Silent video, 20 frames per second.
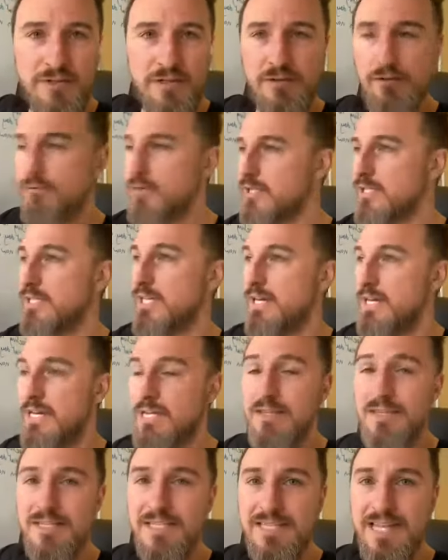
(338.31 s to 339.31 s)
or we could say
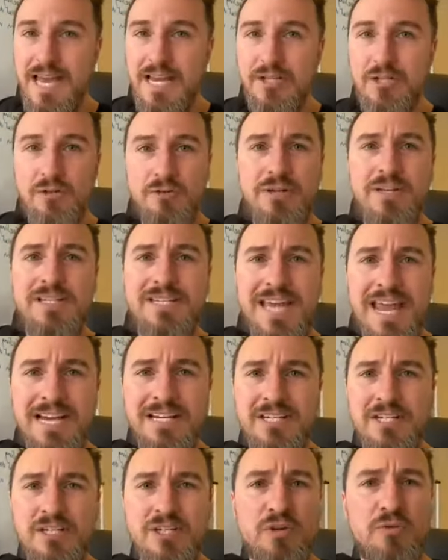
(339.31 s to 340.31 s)
in the States or in
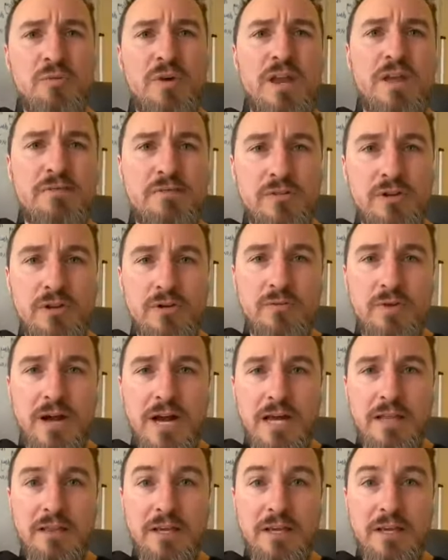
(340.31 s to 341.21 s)
Texas or wherever you are,